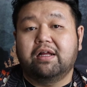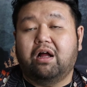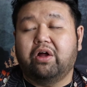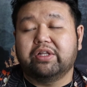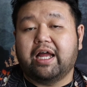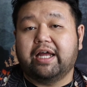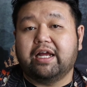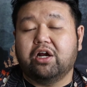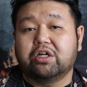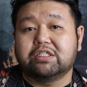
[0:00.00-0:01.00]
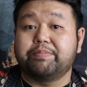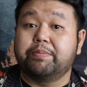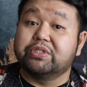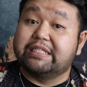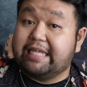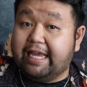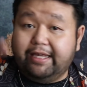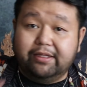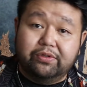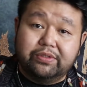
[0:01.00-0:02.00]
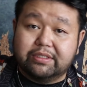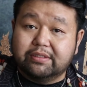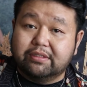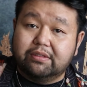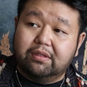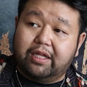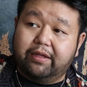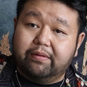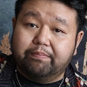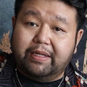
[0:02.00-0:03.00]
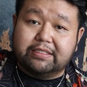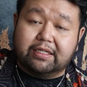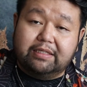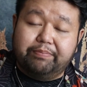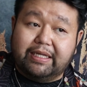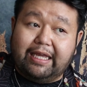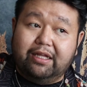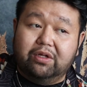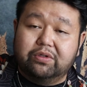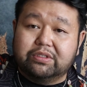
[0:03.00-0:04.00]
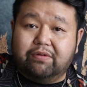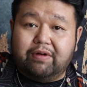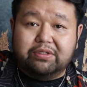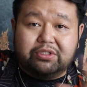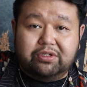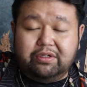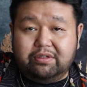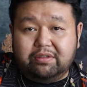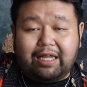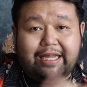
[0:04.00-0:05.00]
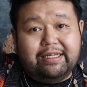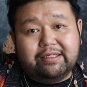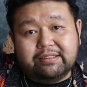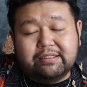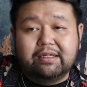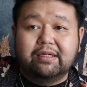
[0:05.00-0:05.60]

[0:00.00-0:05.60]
Online, I heard some people seeing halos, like basically big halos around certain lightings.